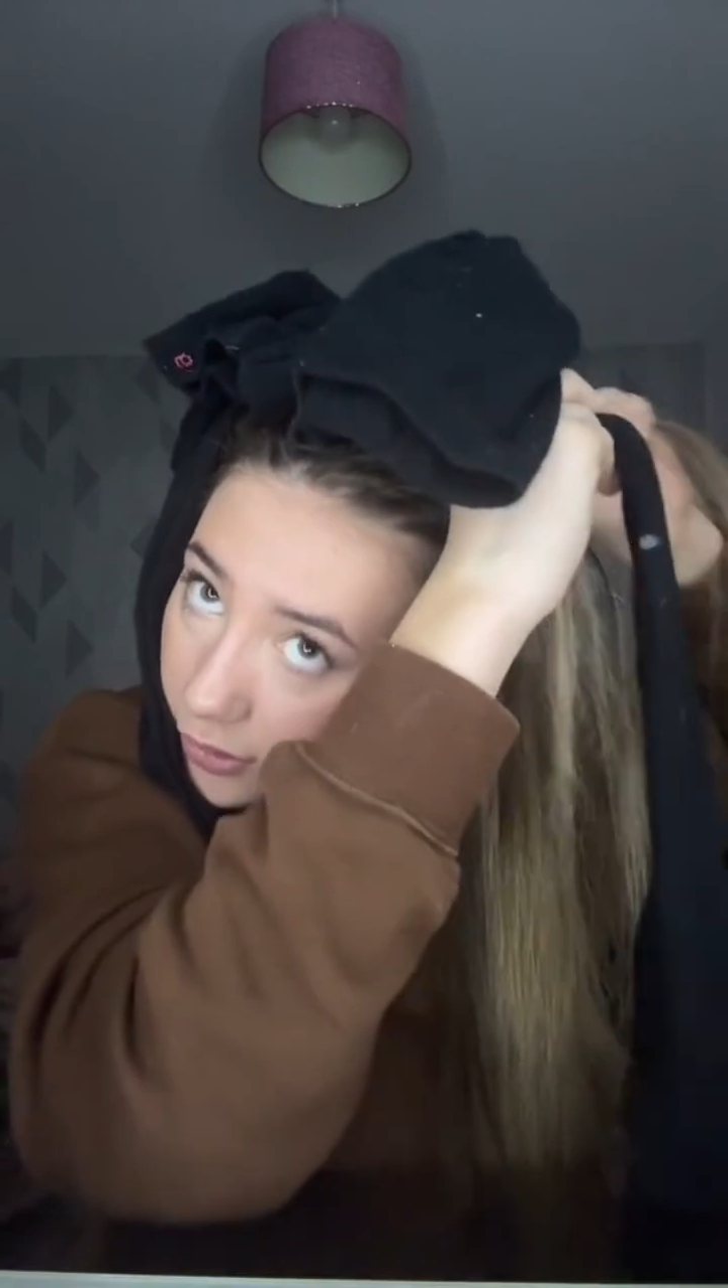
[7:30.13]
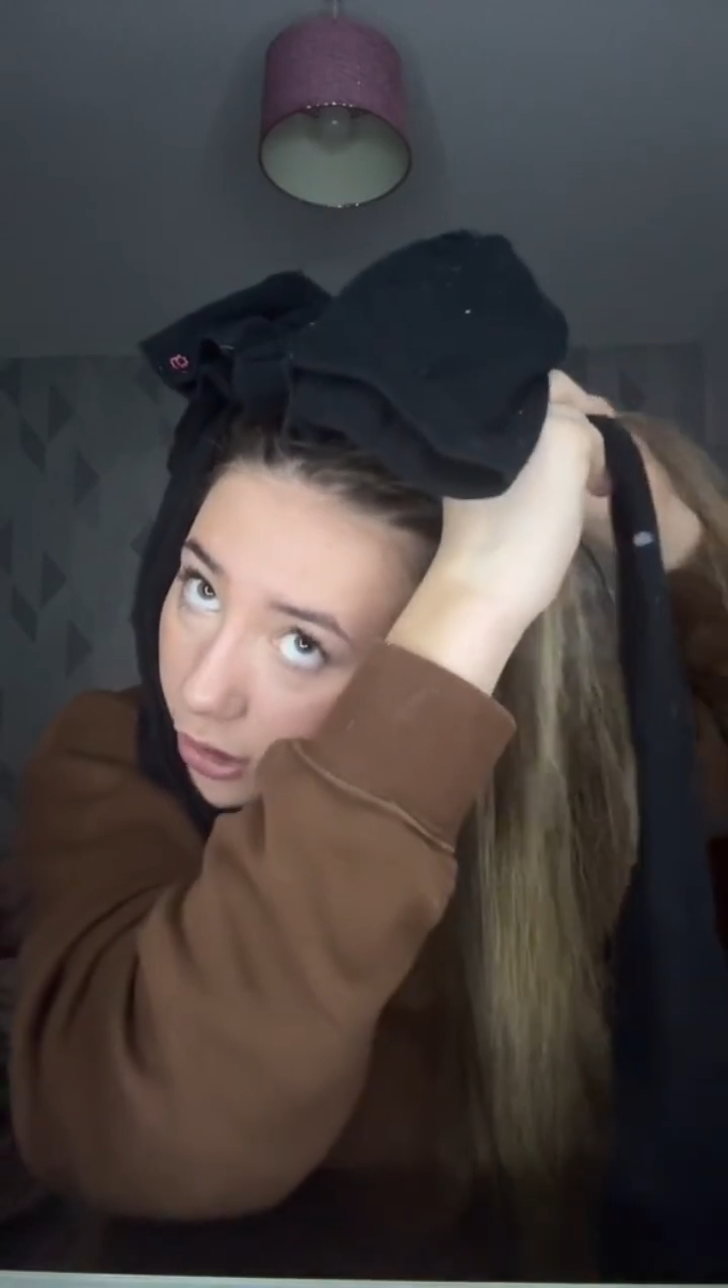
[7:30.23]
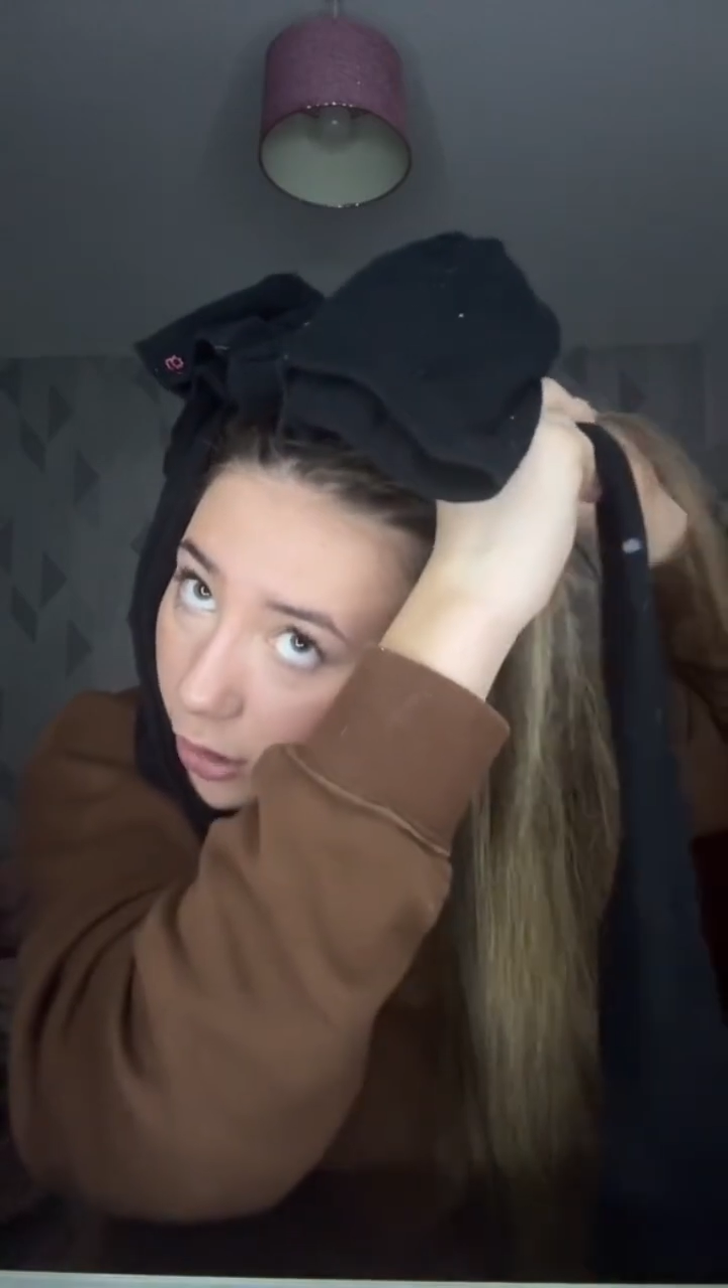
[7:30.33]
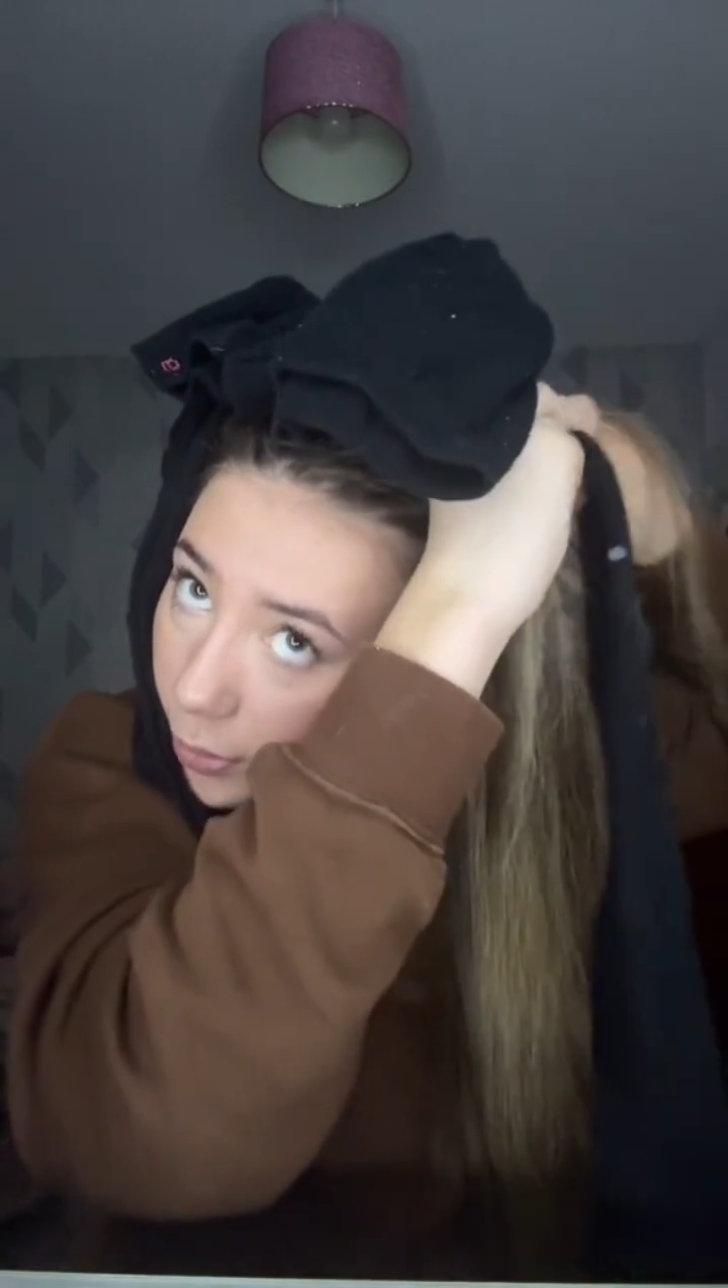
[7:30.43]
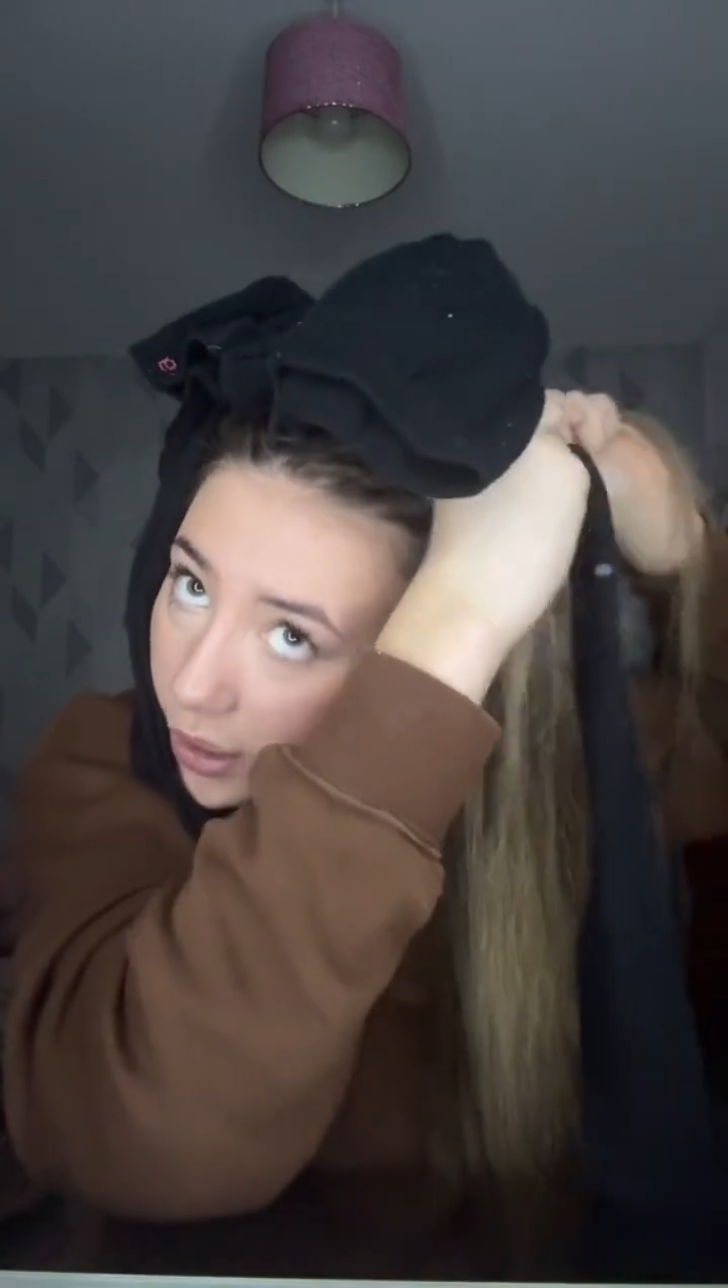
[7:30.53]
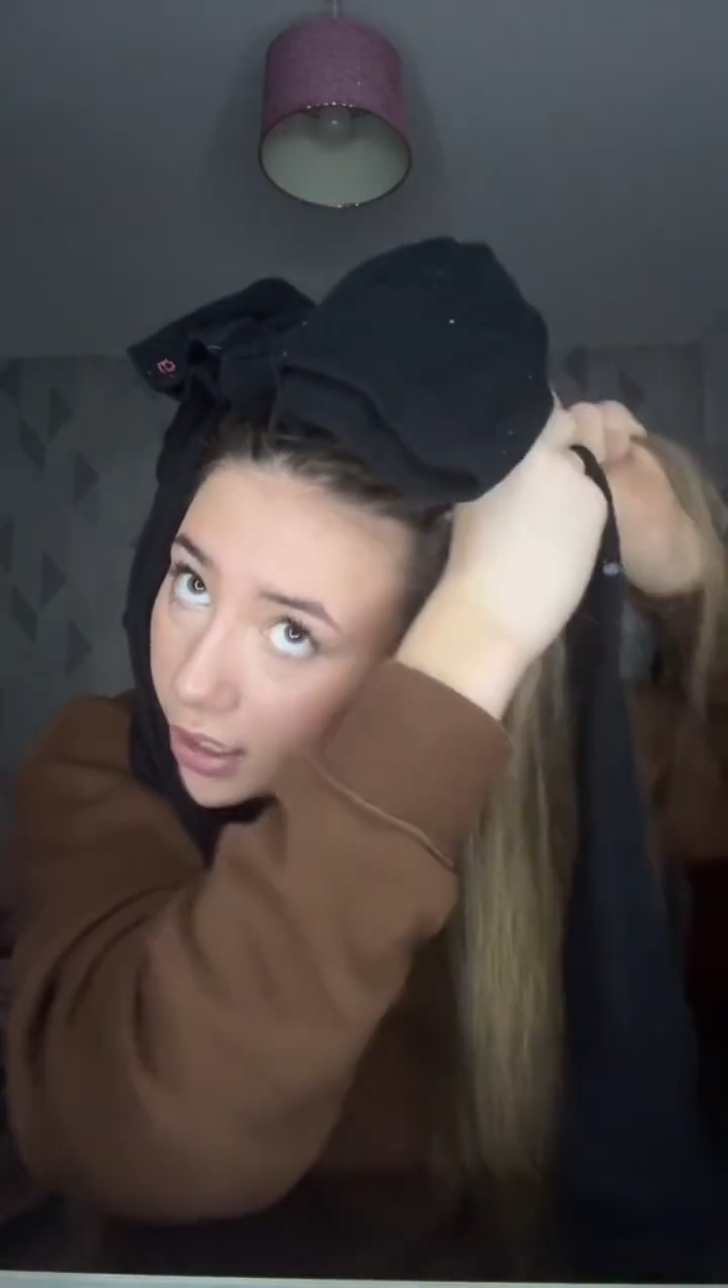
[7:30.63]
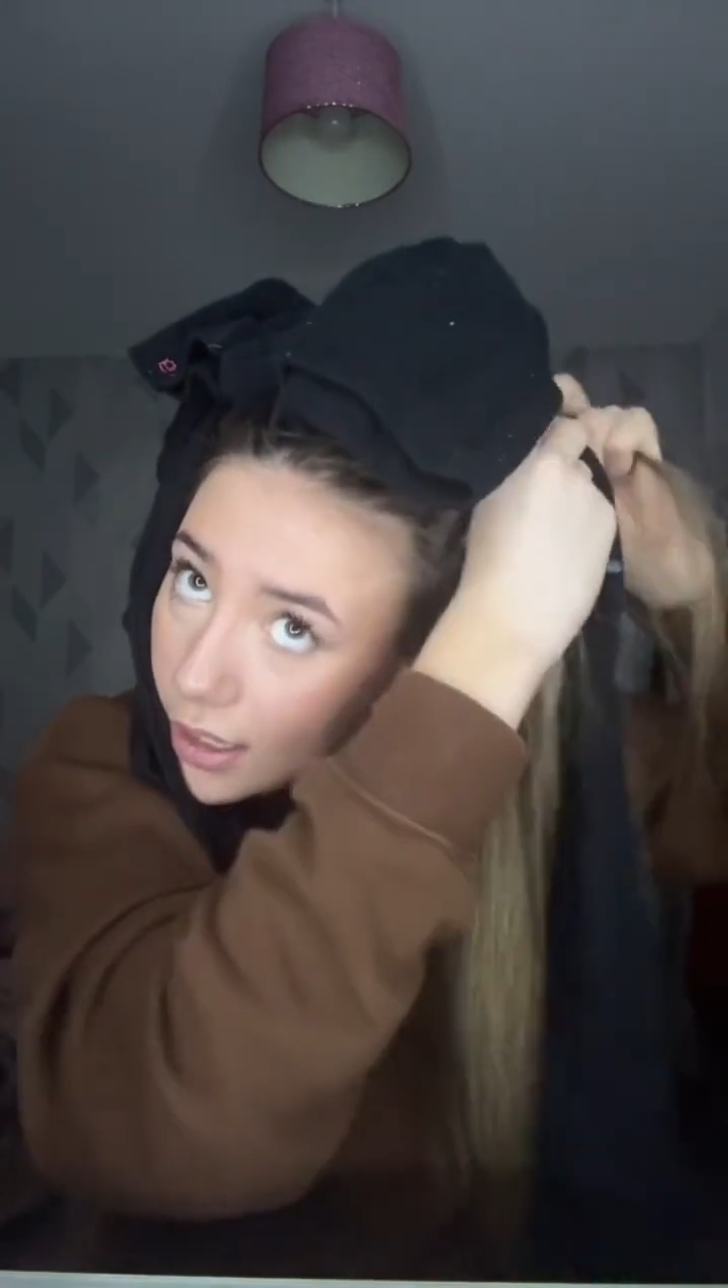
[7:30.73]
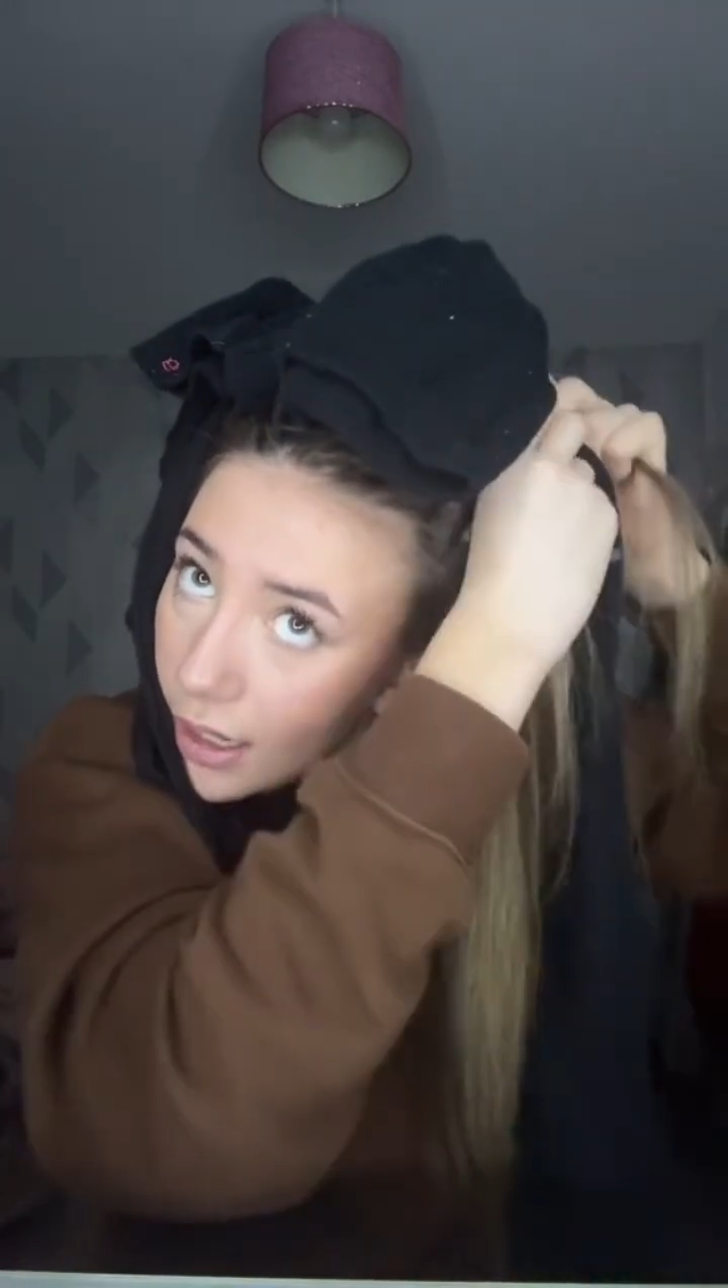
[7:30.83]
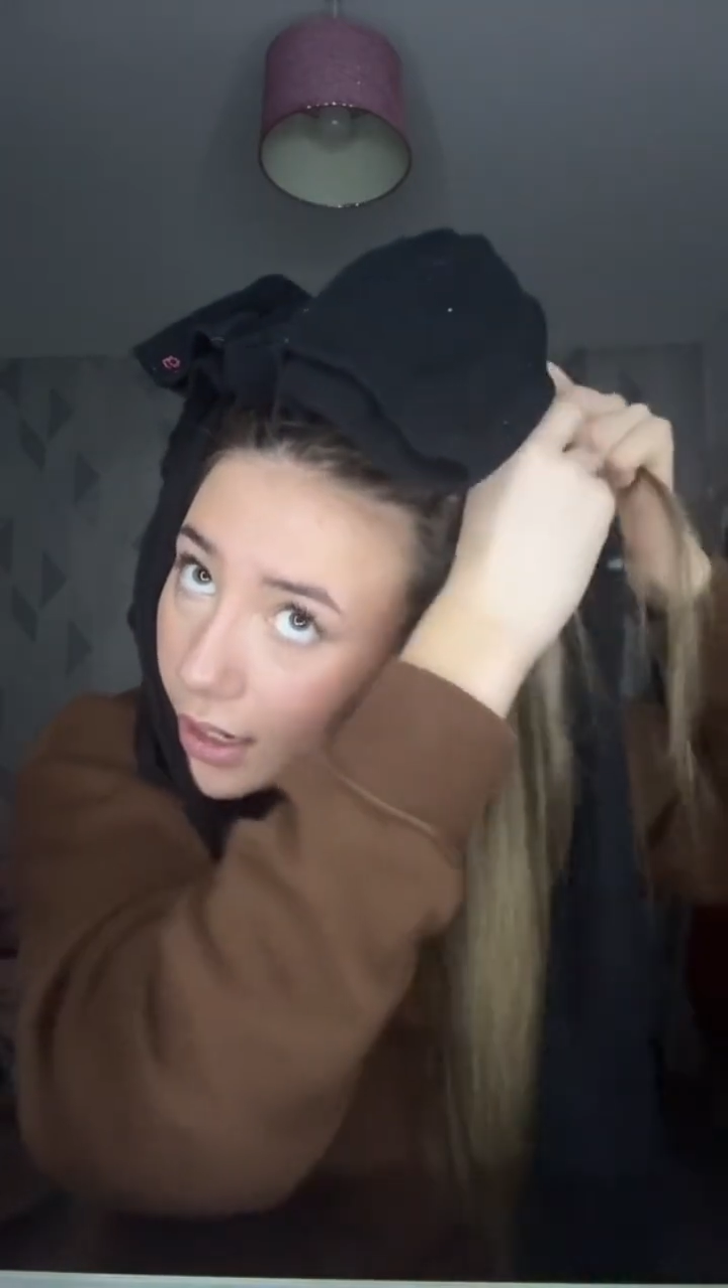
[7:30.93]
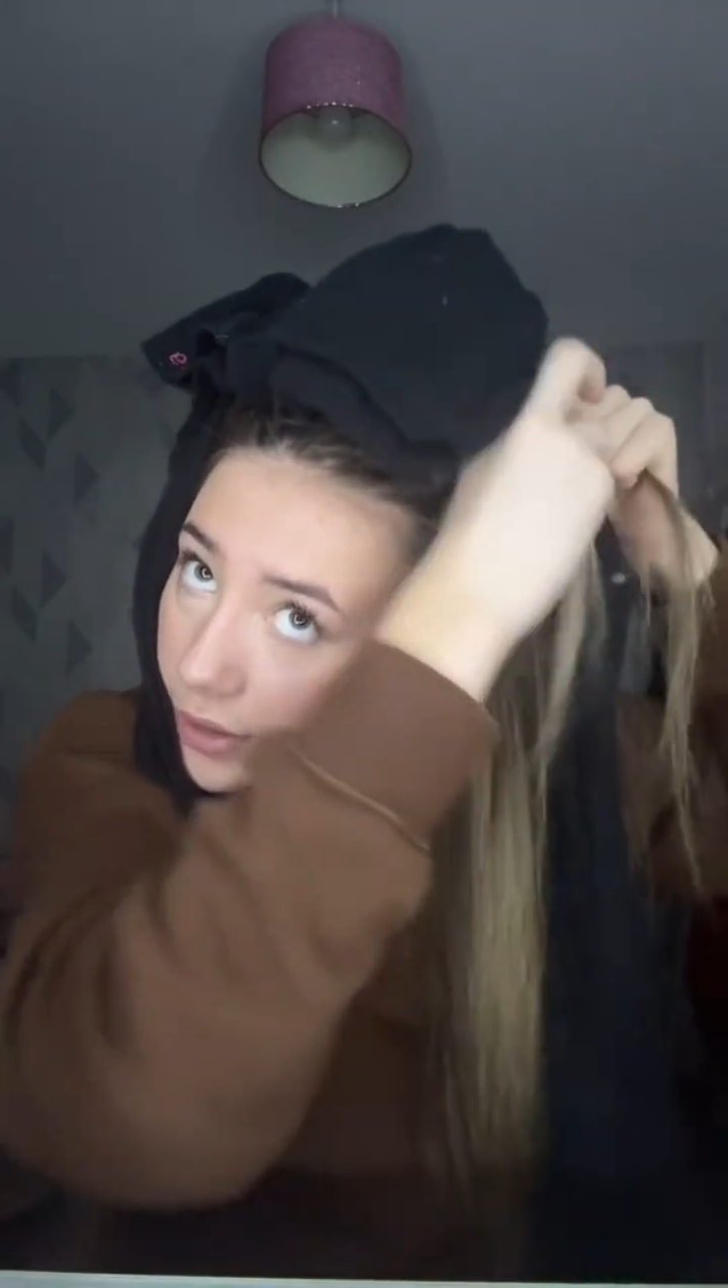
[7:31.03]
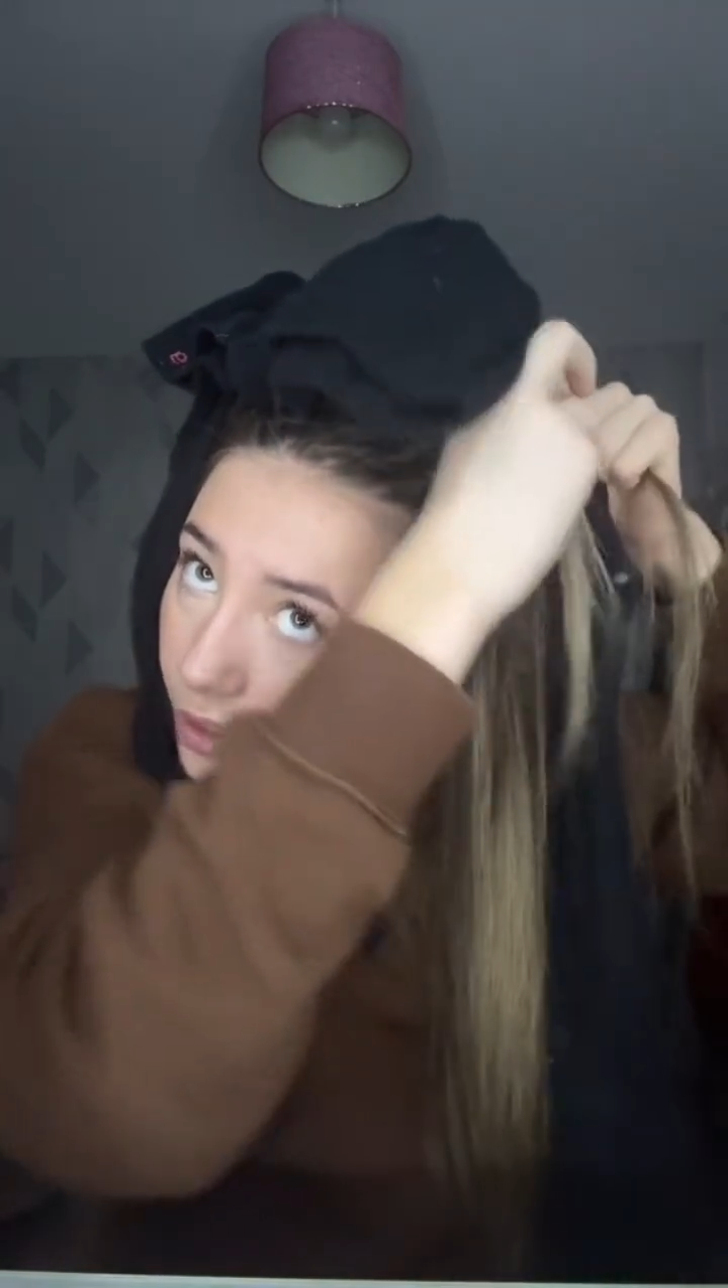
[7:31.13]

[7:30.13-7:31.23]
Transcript: top. And then